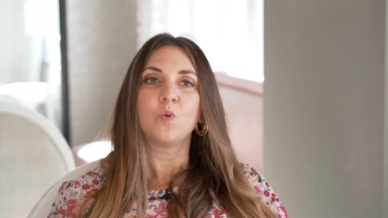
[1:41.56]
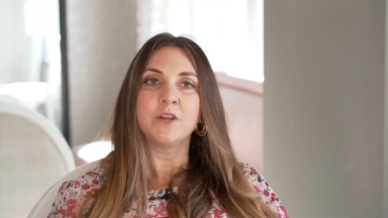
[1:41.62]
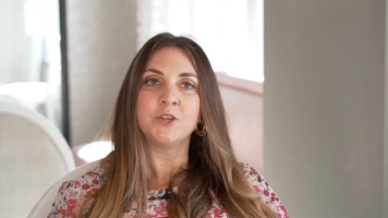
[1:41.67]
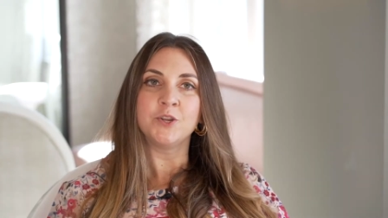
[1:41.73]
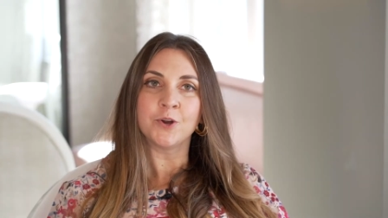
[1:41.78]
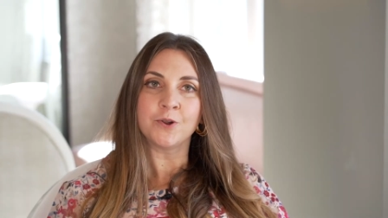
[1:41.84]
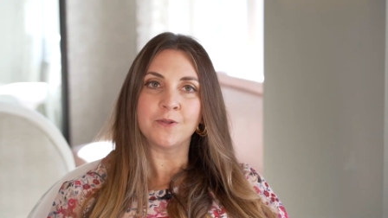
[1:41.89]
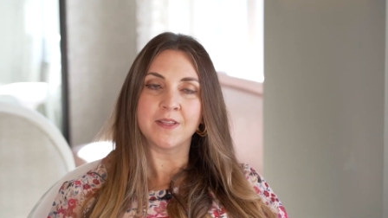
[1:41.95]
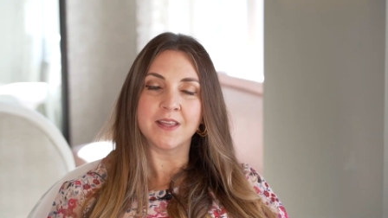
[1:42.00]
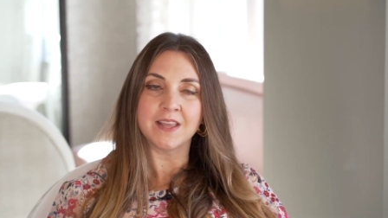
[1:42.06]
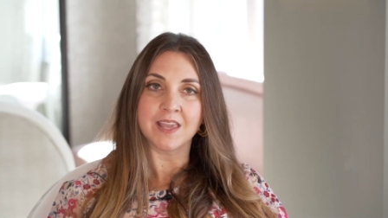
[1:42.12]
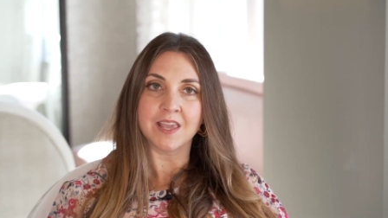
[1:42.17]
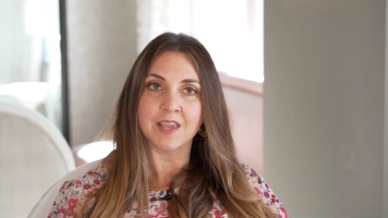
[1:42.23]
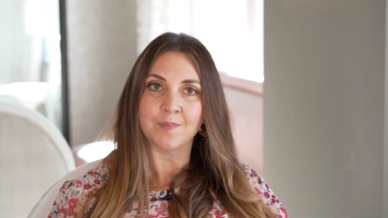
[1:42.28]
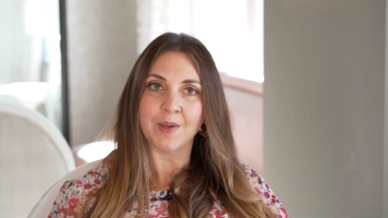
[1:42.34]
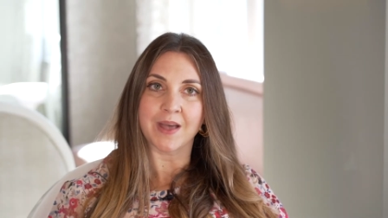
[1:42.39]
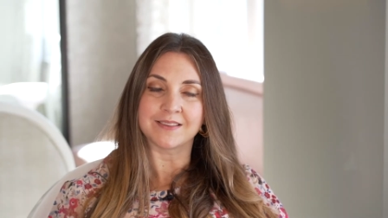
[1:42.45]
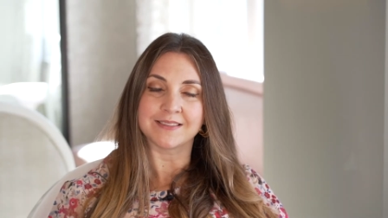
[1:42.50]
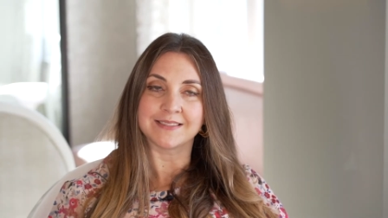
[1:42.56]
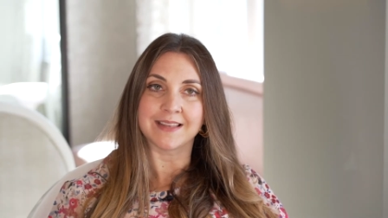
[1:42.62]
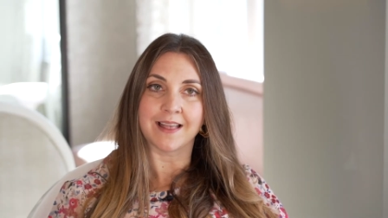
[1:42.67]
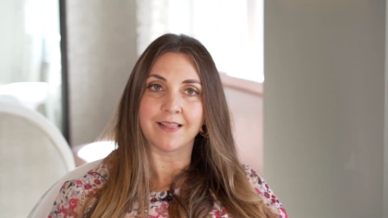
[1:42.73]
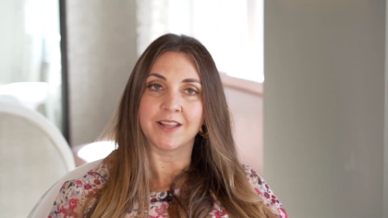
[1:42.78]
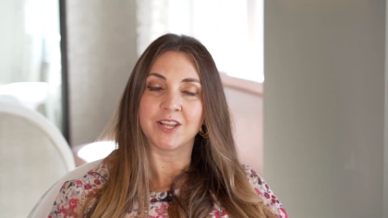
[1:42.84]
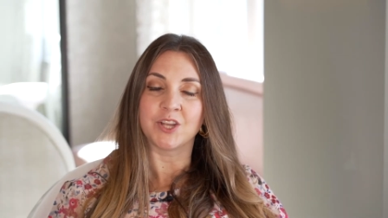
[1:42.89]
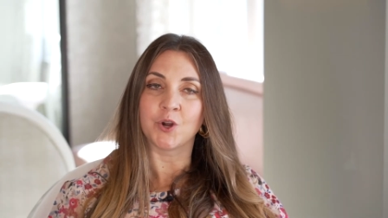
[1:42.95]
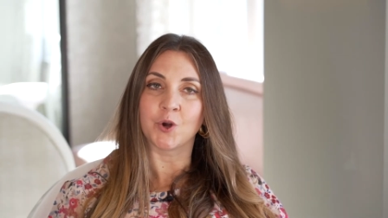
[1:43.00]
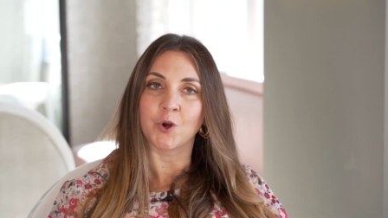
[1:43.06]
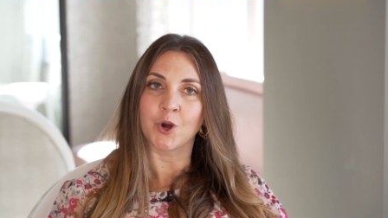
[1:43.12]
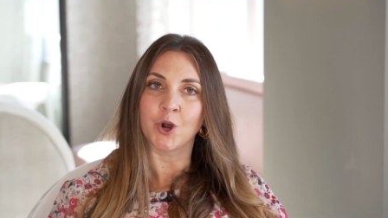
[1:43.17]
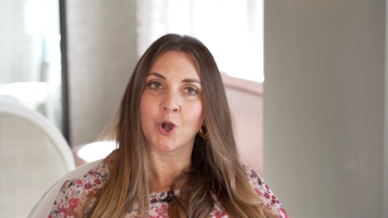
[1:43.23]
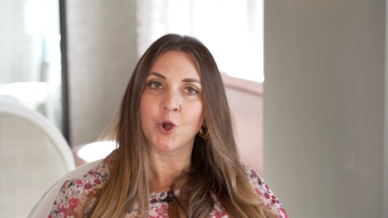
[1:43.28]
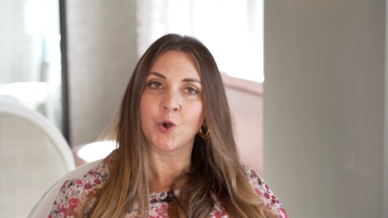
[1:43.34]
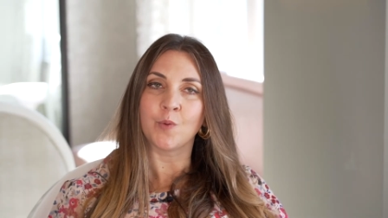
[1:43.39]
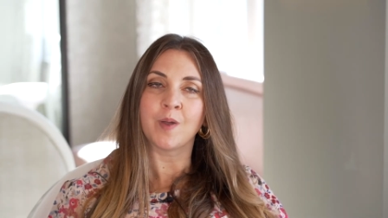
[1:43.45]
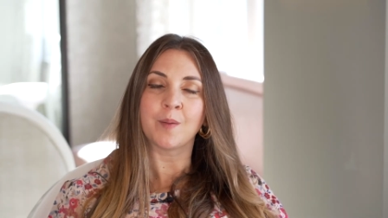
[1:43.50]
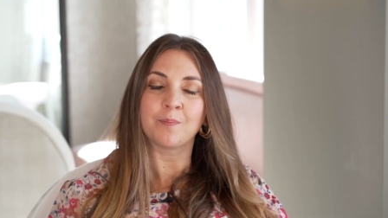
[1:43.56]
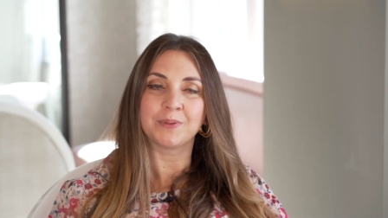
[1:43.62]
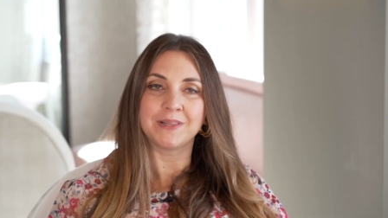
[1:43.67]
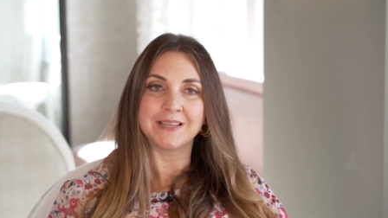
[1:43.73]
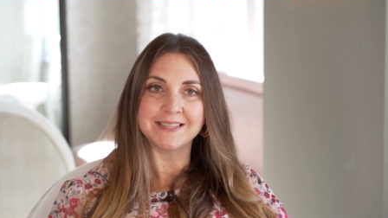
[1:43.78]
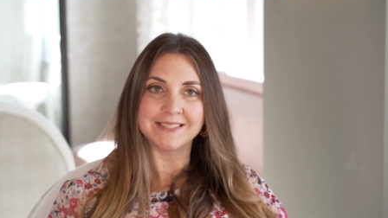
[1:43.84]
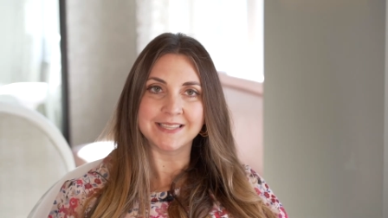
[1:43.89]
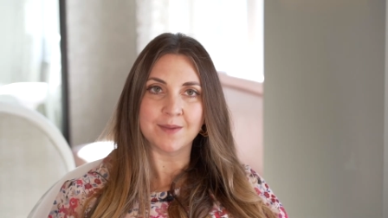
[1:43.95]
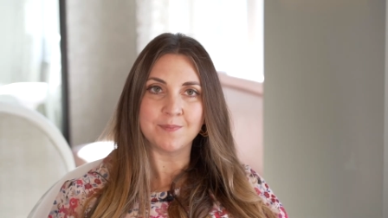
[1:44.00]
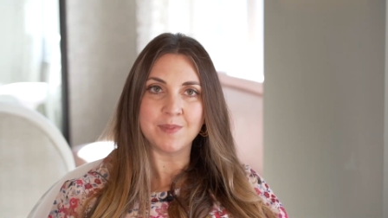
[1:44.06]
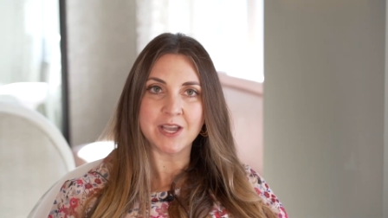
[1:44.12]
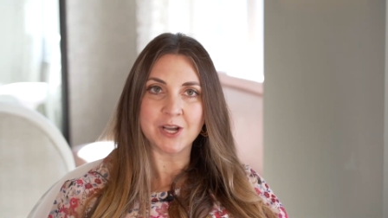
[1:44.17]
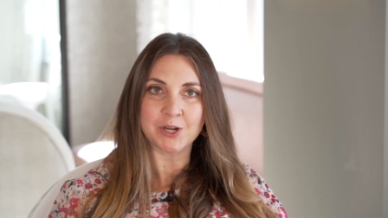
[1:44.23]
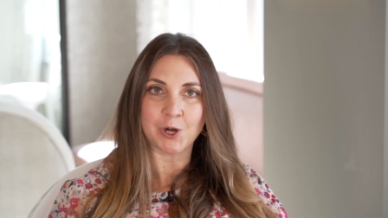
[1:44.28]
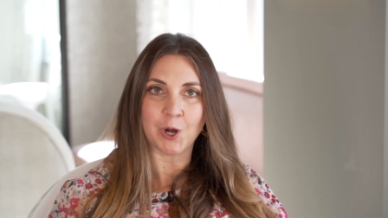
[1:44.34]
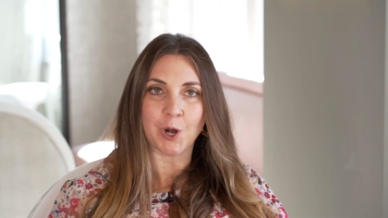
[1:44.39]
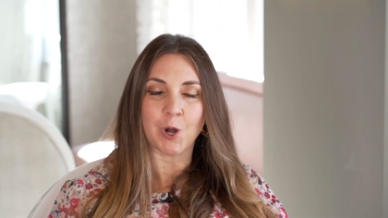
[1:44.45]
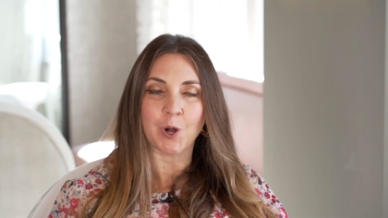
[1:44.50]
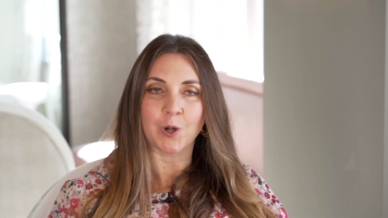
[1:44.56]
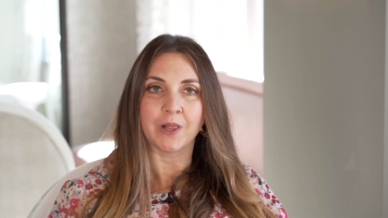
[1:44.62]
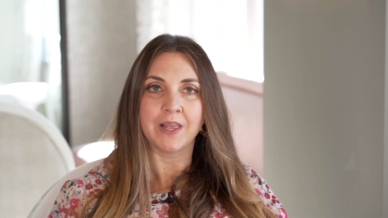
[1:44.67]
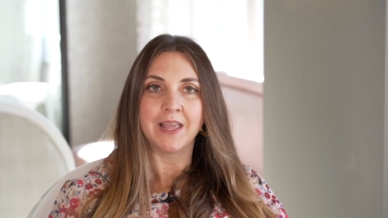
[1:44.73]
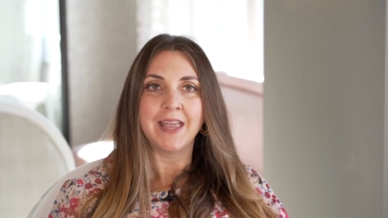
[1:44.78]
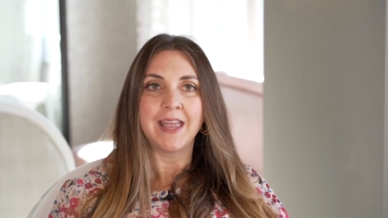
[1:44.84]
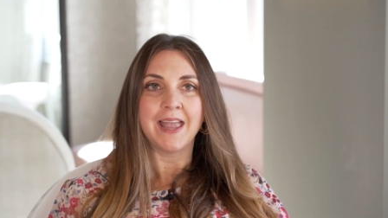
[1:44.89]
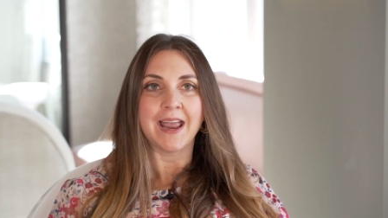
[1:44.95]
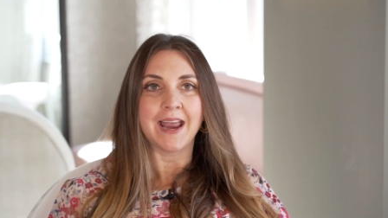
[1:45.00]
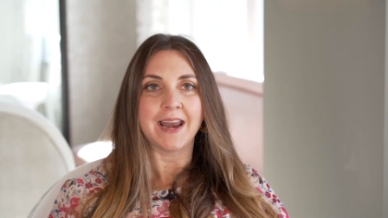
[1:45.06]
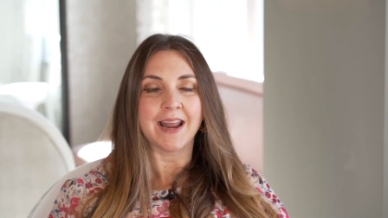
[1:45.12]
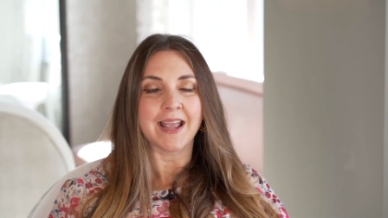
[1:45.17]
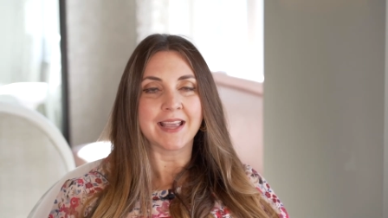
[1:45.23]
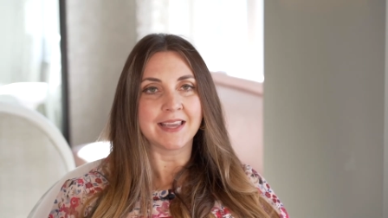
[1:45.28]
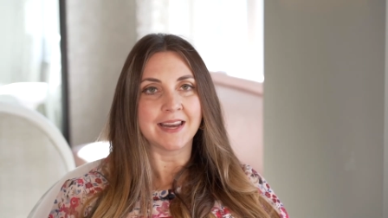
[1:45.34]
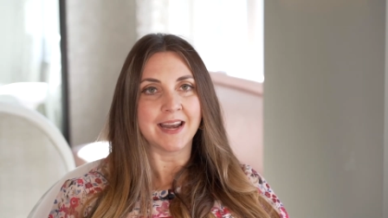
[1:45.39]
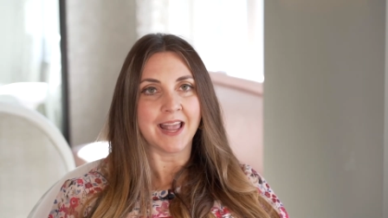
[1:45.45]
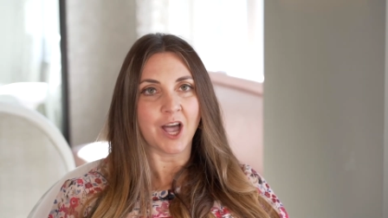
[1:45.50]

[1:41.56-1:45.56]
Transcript: When you're thinking about selling your home, please give me a call and I can